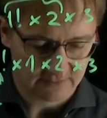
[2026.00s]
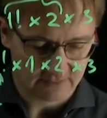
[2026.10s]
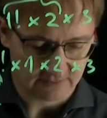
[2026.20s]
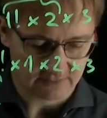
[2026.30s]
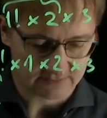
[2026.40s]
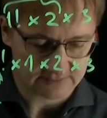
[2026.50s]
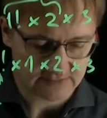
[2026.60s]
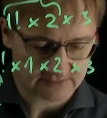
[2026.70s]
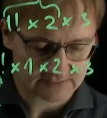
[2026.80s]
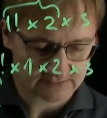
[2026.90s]

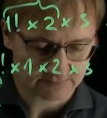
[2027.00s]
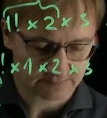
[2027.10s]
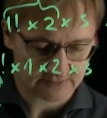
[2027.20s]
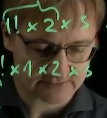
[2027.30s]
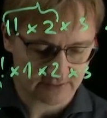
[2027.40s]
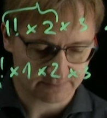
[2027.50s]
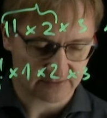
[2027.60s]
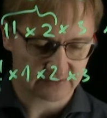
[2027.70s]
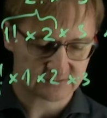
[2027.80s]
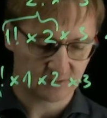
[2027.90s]
F6 plus
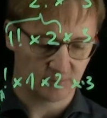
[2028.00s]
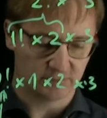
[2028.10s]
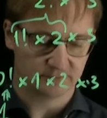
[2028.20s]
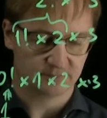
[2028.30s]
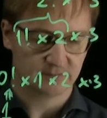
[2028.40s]
something, and so on,